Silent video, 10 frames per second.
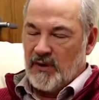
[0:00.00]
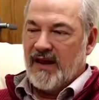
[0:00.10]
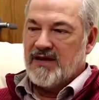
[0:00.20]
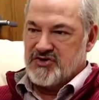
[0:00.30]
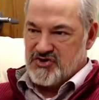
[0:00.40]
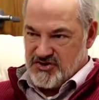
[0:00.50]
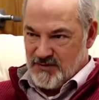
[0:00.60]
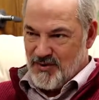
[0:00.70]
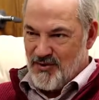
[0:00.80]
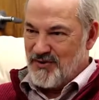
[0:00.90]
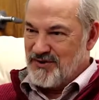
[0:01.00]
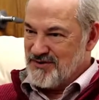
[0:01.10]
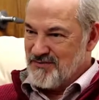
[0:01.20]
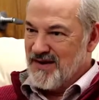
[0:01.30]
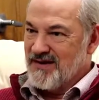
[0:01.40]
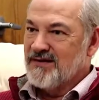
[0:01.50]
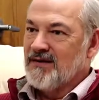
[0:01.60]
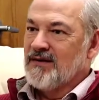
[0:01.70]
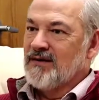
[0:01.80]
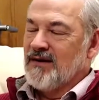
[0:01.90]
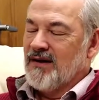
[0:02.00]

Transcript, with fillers: relationship going to be? Mm-hmm.